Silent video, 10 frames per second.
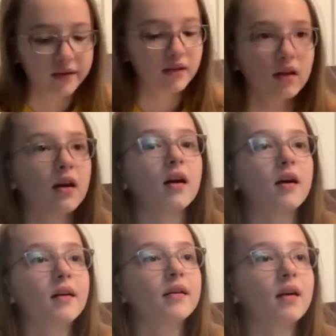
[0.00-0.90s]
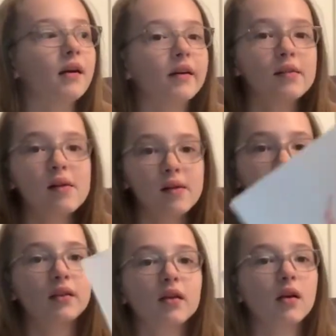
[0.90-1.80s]
adventures, and
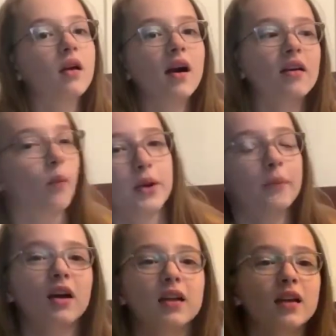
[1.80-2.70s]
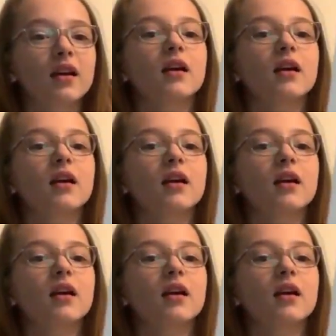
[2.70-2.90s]
please share with us if you try